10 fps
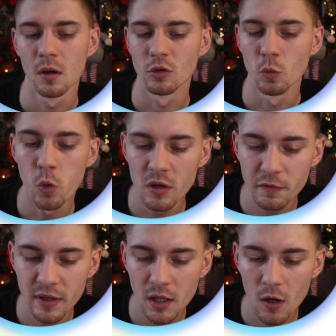one
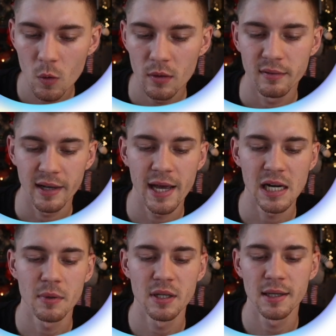video, and
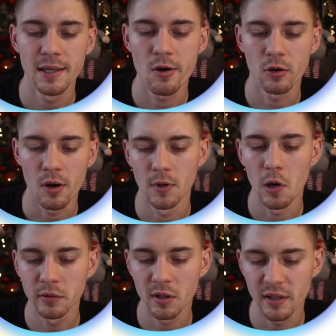I'm going to click on
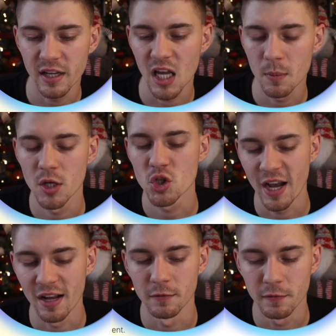alternate image
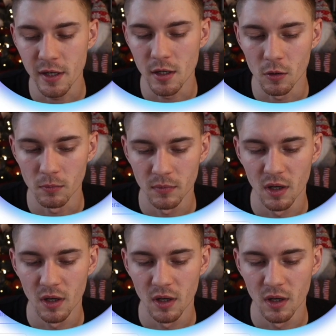and video.